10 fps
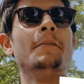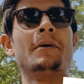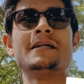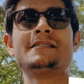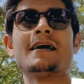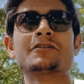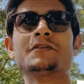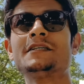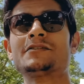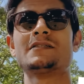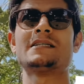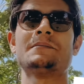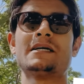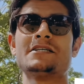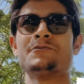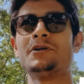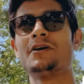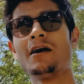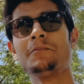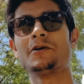But it's actually interesting, because when you come